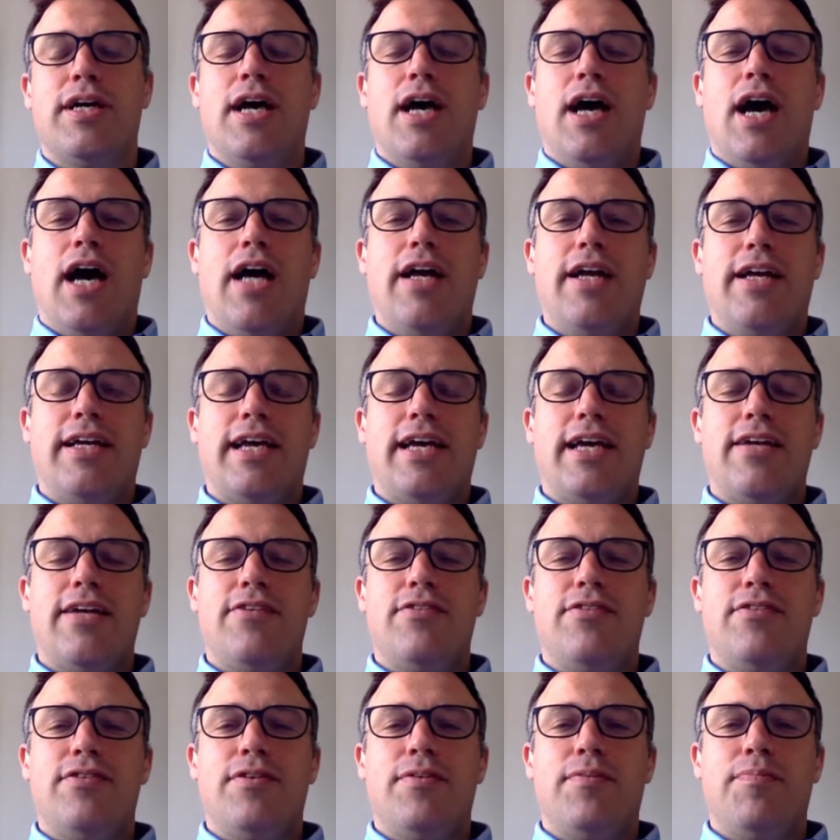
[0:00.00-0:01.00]
And
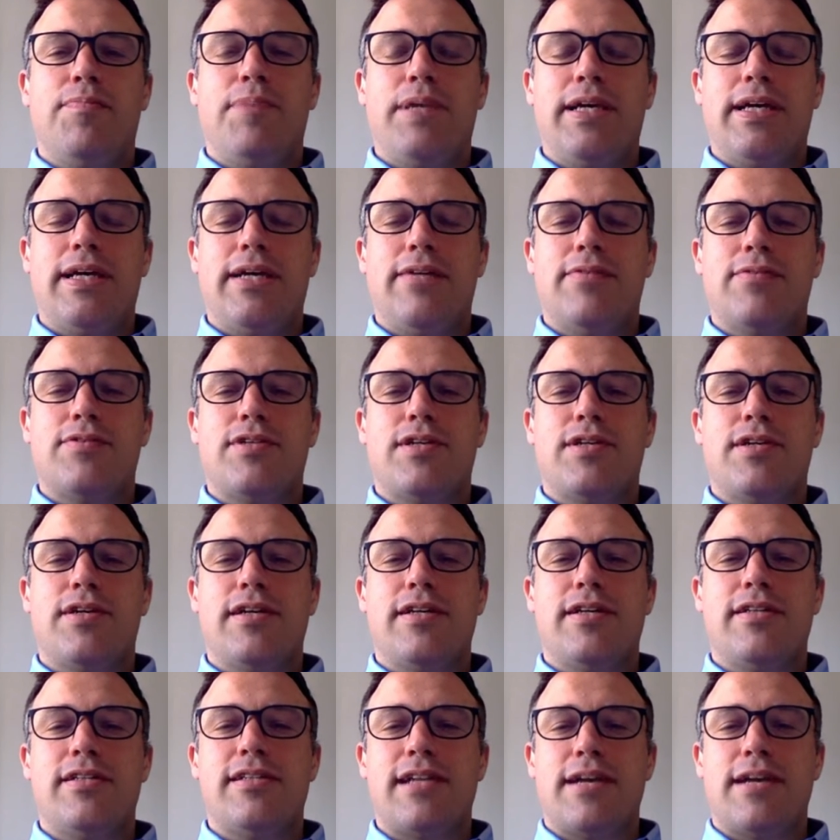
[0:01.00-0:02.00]
again, being able to
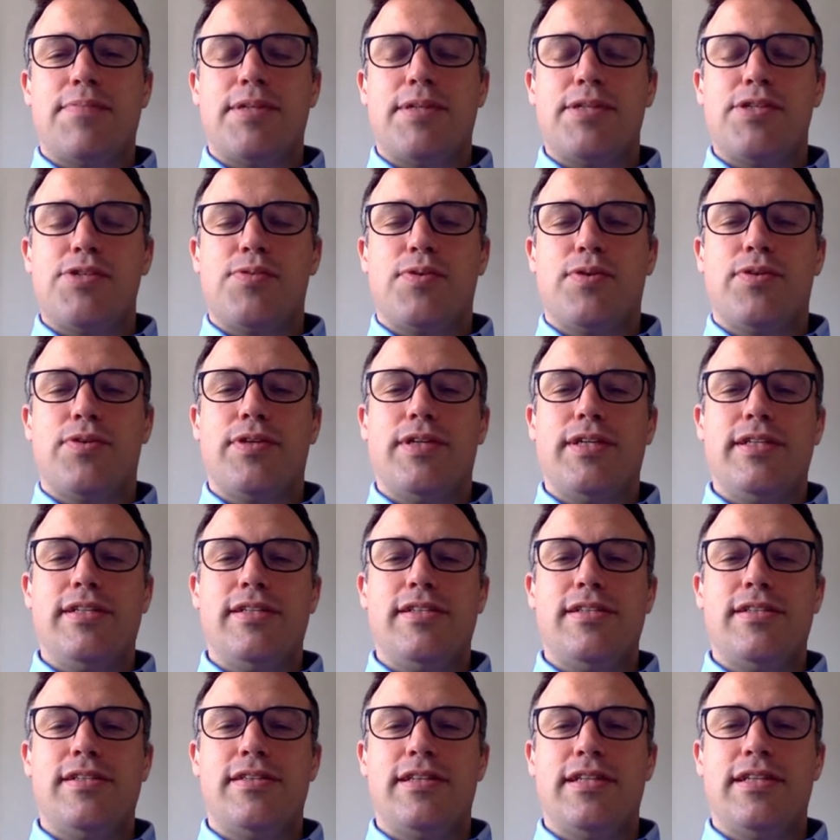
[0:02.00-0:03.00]
establish what
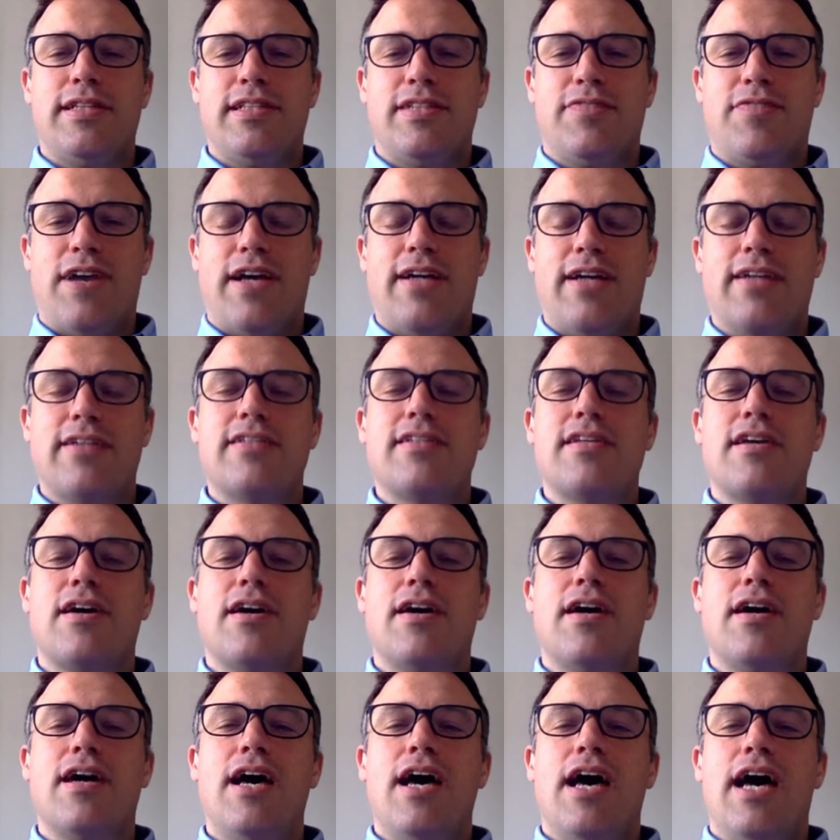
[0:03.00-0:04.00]
these facts are
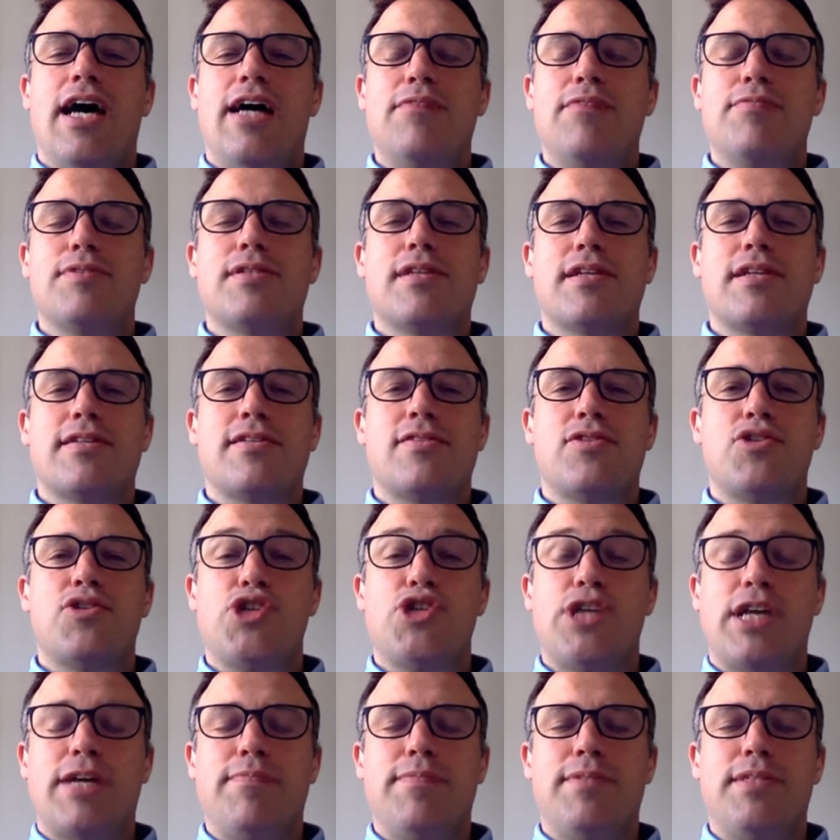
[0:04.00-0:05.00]
helps us
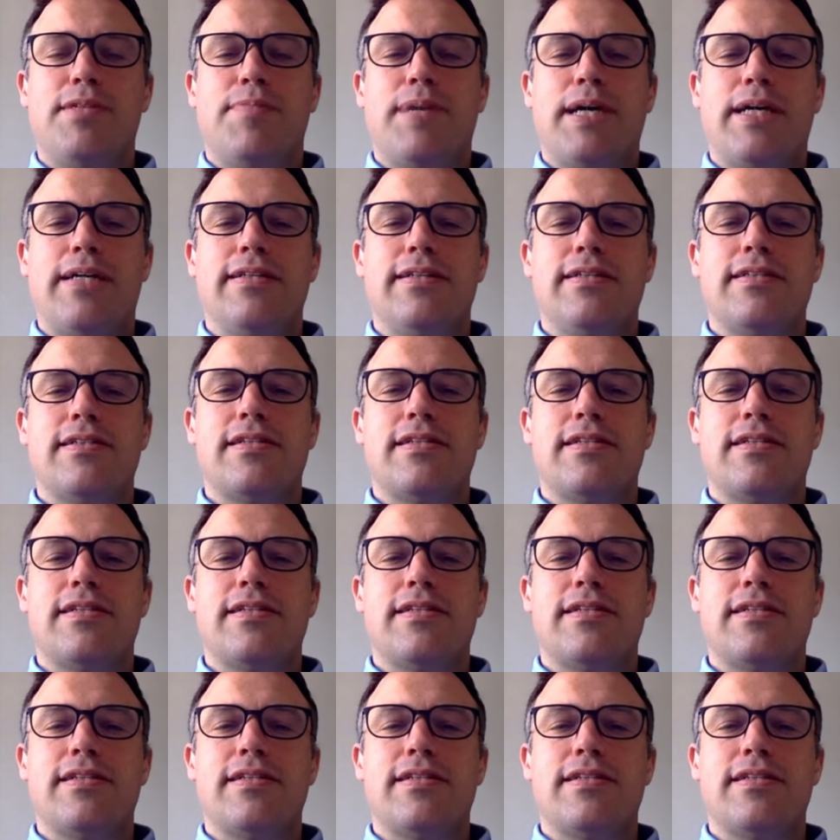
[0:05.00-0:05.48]
shape debate.